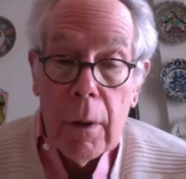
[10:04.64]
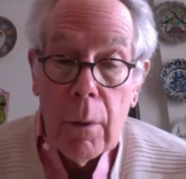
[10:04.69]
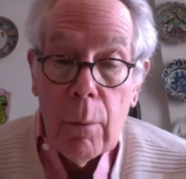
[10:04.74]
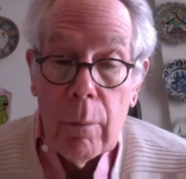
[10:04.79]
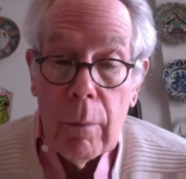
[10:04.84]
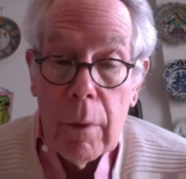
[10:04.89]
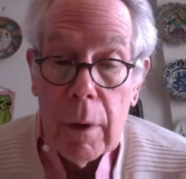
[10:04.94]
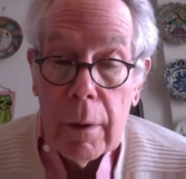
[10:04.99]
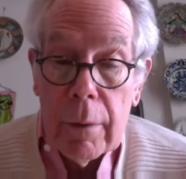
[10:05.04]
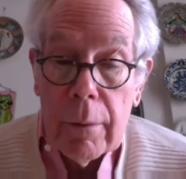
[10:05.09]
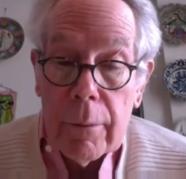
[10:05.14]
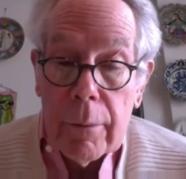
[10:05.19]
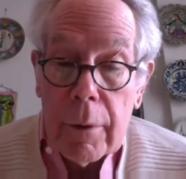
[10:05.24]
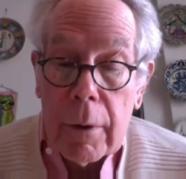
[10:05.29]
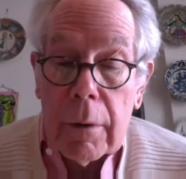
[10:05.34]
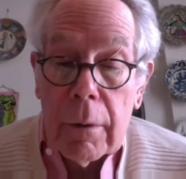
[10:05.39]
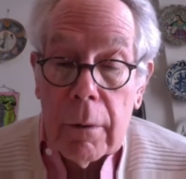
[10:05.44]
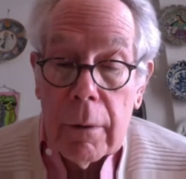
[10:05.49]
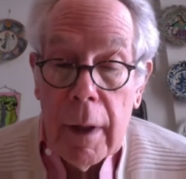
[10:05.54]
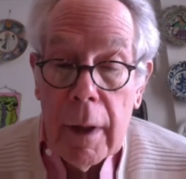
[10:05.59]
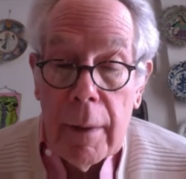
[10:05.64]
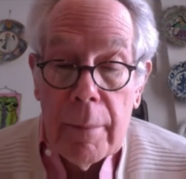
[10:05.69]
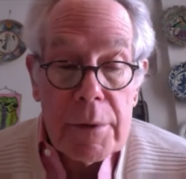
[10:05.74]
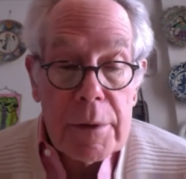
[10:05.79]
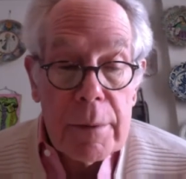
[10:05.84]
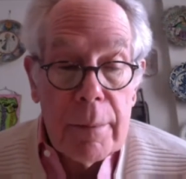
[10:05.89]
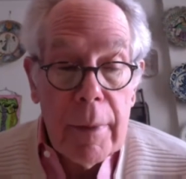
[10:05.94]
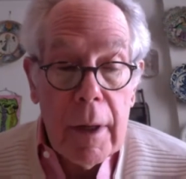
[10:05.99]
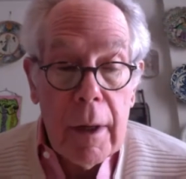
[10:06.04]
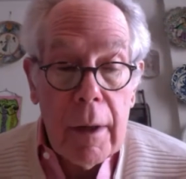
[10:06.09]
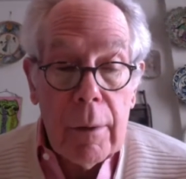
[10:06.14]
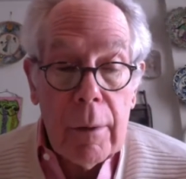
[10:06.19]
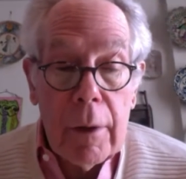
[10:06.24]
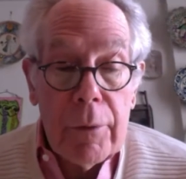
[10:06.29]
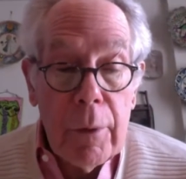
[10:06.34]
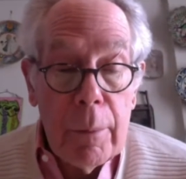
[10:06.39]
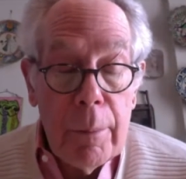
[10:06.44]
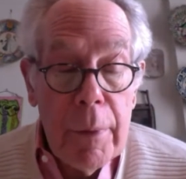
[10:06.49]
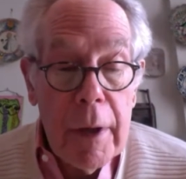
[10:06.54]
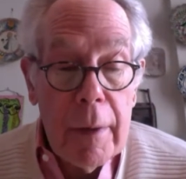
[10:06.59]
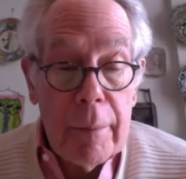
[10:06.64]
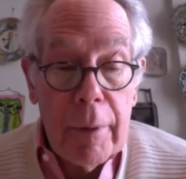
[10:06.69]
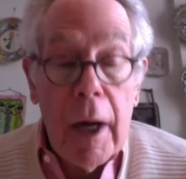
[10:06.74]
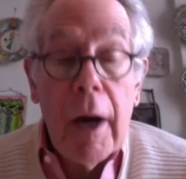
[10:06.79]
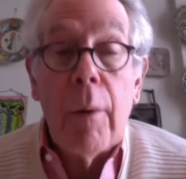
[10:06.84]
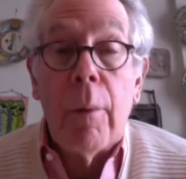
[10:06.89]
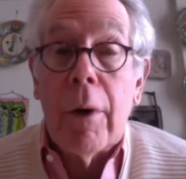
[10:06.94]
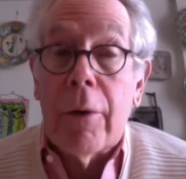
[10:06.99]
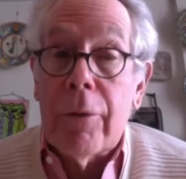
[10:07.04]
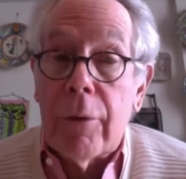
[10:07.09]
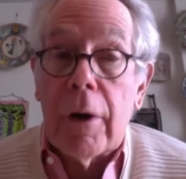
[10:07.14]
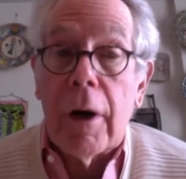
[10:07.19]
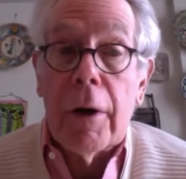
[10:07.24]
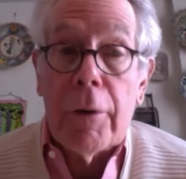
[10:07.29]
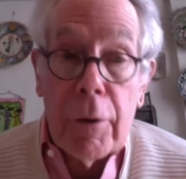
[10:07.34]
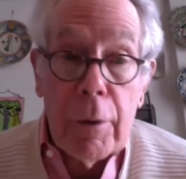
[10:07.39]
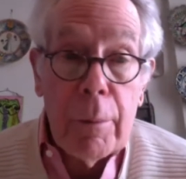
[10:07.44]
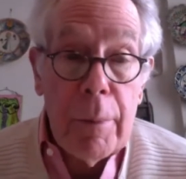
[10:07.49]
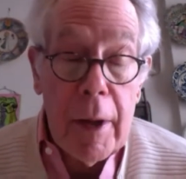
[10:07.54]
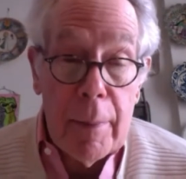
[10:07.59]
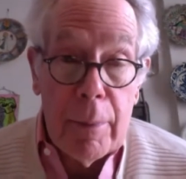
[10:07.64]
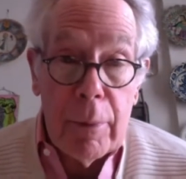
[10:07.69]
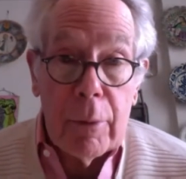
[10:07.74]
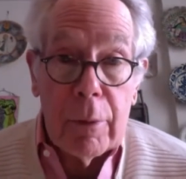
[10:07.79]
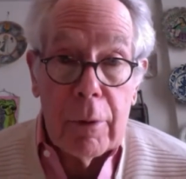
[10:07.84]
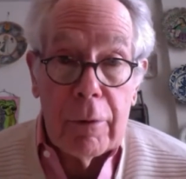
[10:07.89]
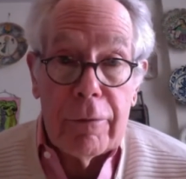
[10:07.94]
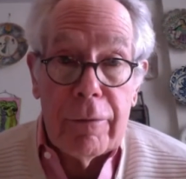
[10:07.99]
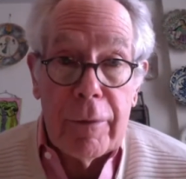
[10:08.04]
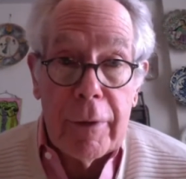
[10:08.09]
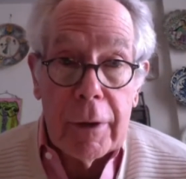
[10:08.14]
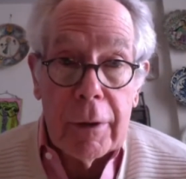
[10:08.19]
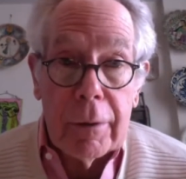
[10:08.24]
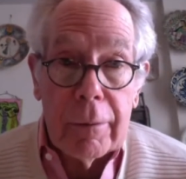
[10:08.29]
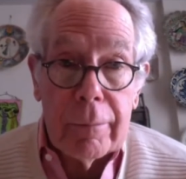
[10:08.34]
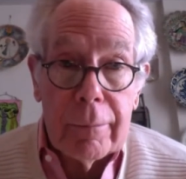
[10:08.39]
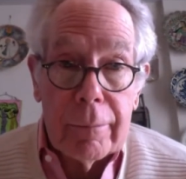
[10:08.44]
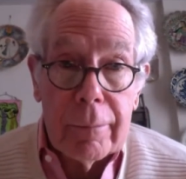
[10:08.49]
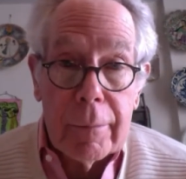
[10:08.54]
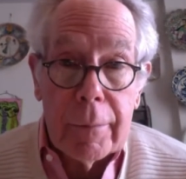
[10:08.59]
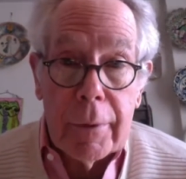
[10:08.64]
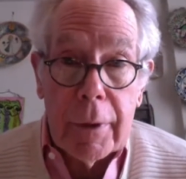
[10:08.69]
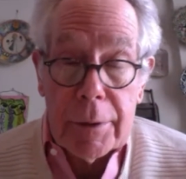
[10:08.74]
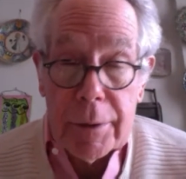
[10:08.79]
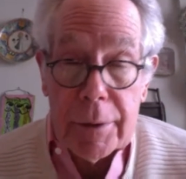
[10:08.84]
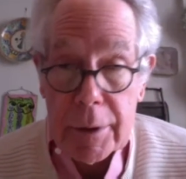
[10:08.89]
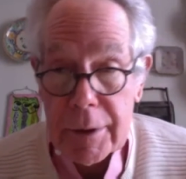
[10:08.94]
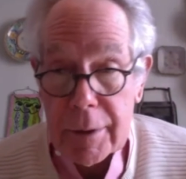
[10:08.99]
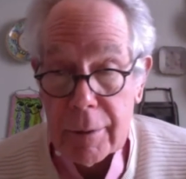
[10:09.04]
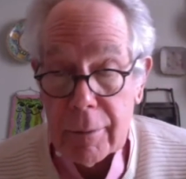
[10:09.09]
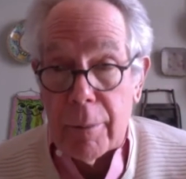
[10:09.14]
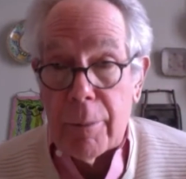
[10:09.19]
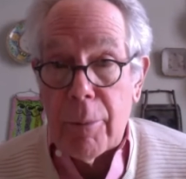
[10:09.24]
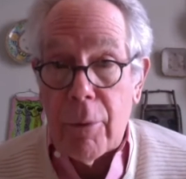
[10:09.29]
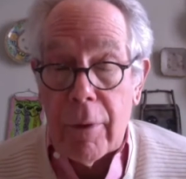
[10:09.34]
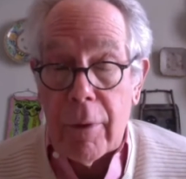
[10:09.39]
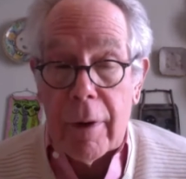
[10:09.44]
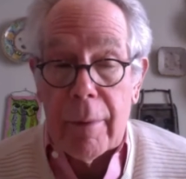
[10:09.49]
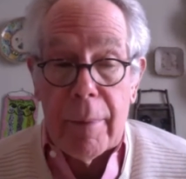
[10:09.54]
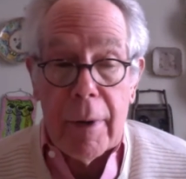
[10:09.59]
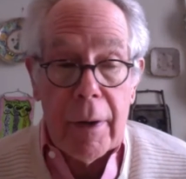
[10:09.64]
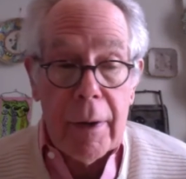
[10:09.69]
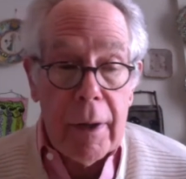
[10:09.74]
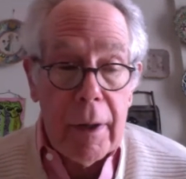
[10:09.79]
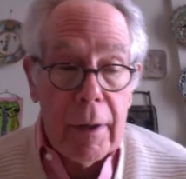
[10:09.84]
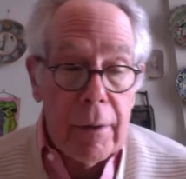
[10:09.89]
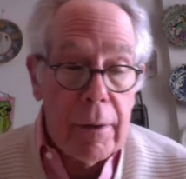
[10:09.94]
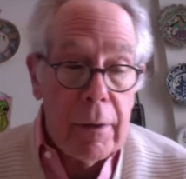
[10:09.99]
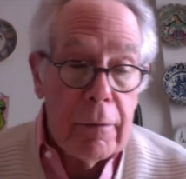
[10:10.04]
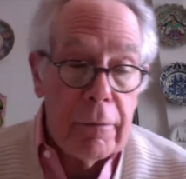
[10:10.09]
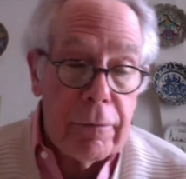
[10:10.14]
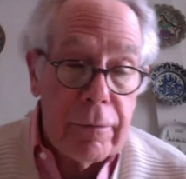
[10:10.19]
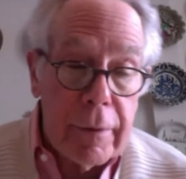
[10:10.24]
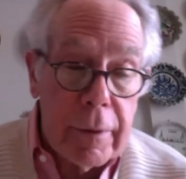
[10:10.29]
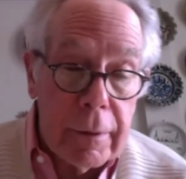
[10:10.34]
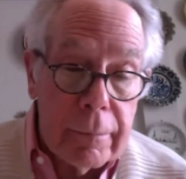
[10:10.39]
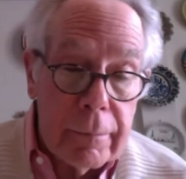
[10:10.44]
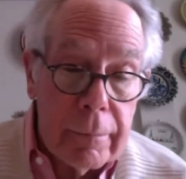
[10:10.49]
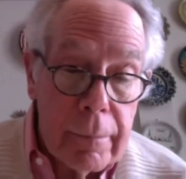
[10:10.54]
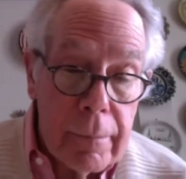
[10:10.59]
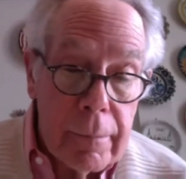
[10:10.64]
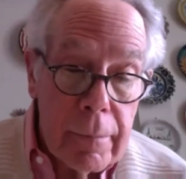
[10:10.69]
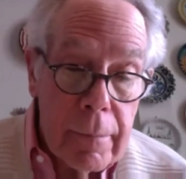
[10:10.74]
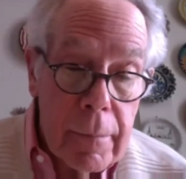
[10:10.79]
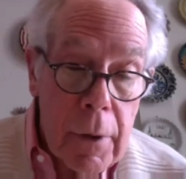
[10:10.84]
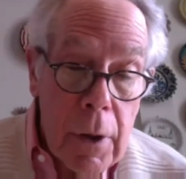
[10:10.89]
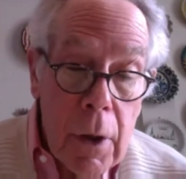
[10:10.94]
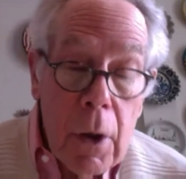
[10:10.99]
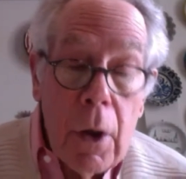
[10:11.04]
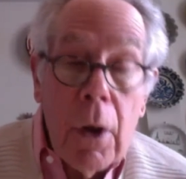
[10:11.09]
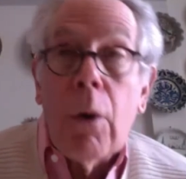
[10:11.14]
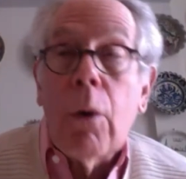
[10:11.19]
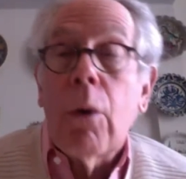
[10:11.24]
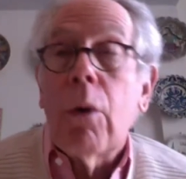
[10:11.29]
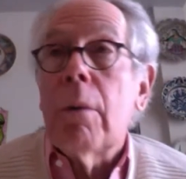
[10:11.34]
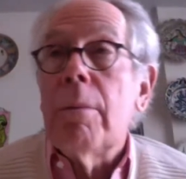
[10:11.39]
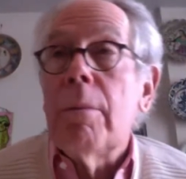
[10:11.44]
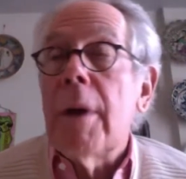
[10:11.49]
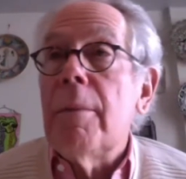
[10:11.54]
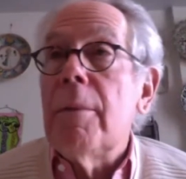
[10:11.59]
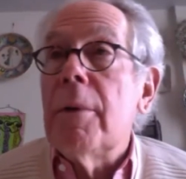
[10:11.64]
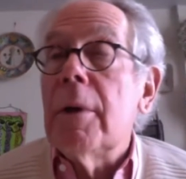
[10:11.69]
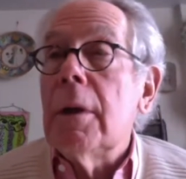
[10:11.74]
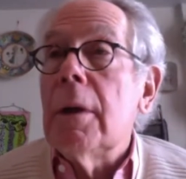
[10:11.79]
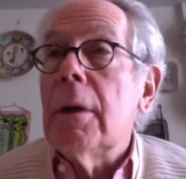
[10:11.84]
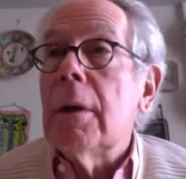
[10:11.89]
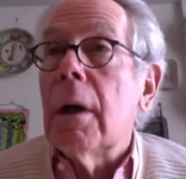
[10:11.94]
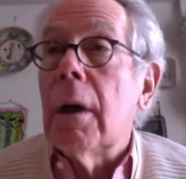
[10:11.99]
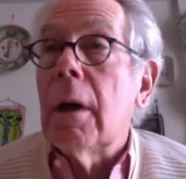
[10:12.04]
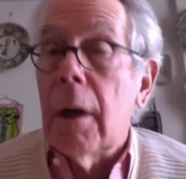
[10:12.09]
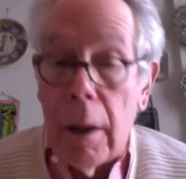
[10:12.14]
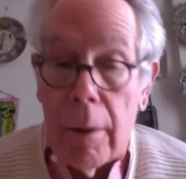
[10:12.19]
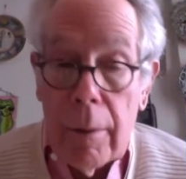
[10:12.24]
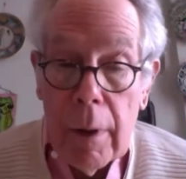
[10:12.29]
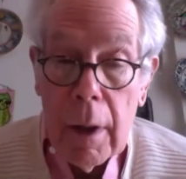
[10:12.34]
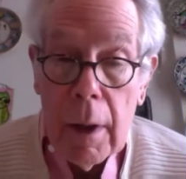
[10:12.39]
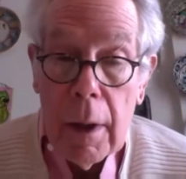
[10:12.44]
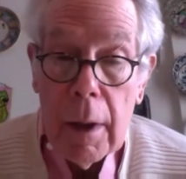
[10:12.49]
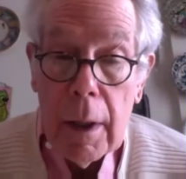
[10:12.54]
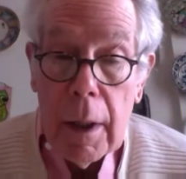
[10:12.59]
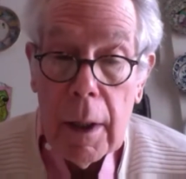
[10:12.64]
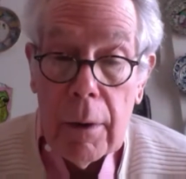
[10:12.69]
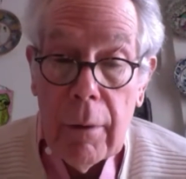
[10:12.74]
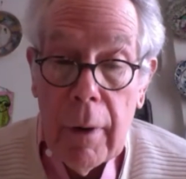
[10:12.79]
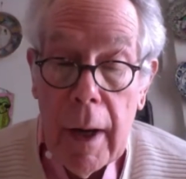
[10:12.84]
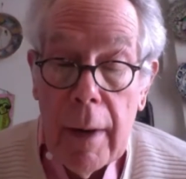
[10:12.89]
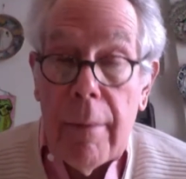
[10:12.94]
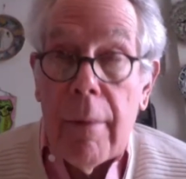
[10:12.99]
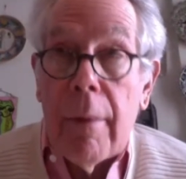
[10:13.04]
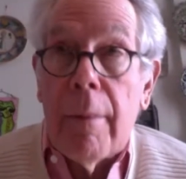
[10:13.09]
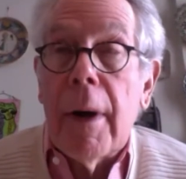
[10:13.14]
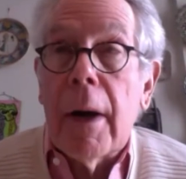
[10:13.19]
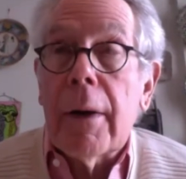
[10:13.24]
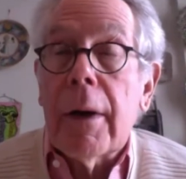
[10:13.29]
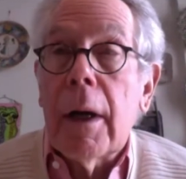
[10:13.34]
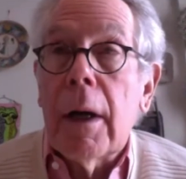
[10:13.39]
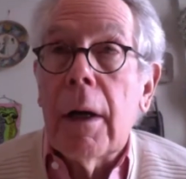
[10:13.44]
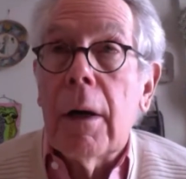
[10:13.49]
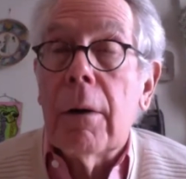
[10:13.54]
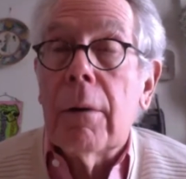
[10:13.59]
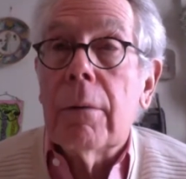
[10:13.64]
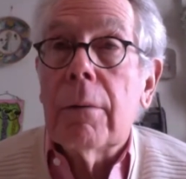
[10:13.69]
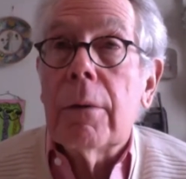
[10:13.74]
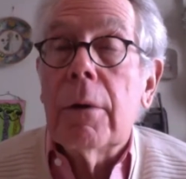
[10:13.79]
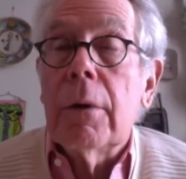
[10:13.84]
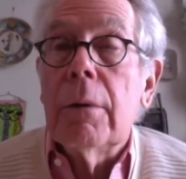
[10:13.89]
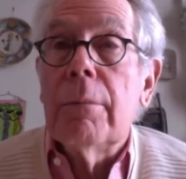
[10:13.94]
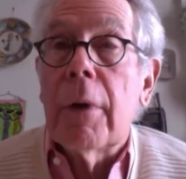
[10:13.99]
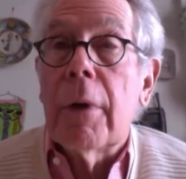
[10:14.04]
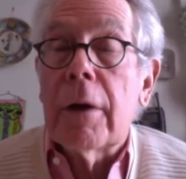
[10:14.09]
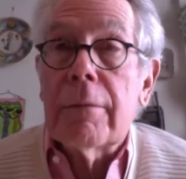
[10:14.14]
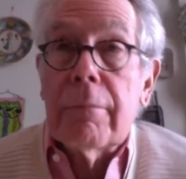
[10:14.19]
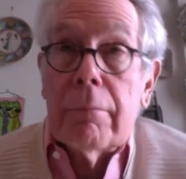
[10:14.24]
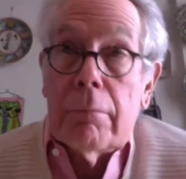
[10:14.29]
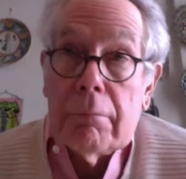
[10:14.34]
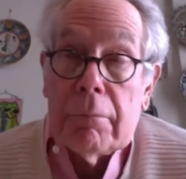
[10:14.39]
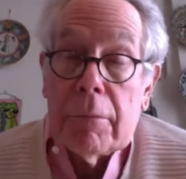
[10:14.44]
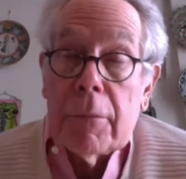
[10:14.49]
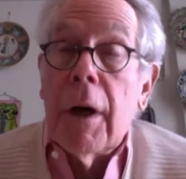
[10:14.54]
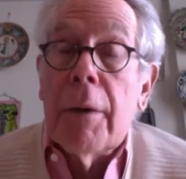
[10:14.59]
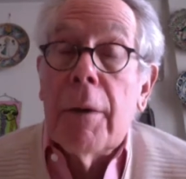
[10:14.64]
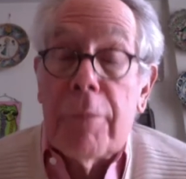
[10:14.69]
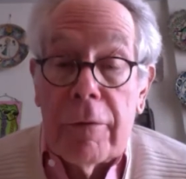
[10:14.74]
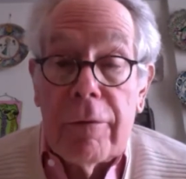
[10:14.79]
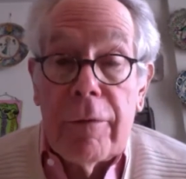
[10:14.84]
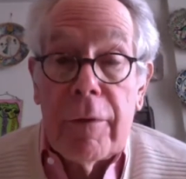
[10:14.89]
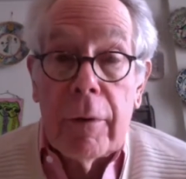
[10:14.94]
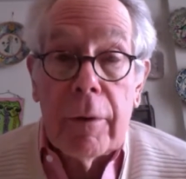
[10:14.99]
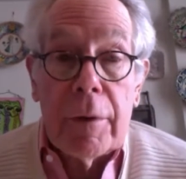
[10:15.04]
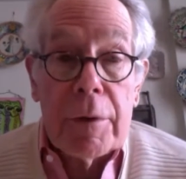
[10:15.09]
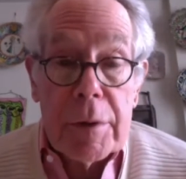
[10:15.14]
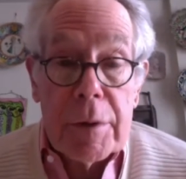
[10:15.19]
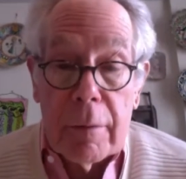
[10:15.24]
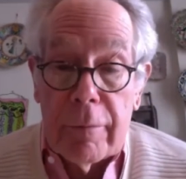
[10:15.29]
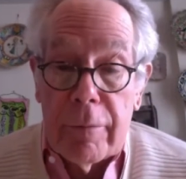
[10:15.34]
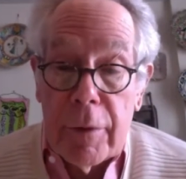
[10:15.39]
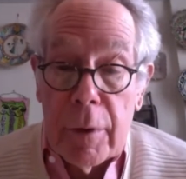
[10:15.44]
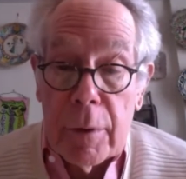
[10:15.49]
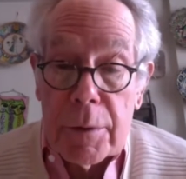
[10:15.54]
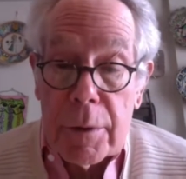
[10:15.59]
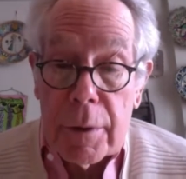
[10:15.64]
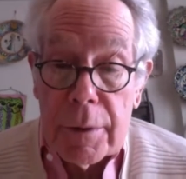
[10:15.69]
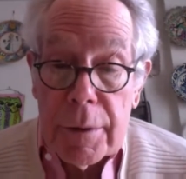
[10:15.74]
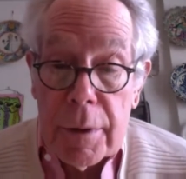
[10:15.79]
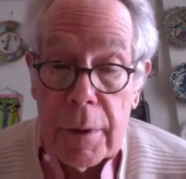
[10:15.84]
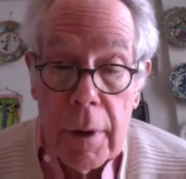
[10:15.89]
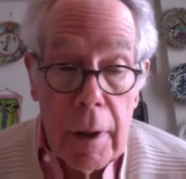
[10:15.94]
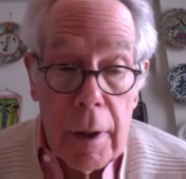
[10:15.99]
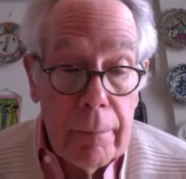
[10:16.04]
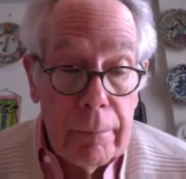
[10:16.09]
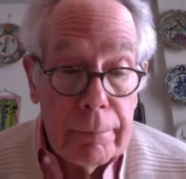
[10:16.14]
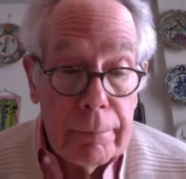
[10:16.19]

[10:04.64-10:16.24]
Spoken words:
when there are claims about other people, how other people will feel, not just a report about how you feel. Or maybe a claim about how you might come to feel at some future time.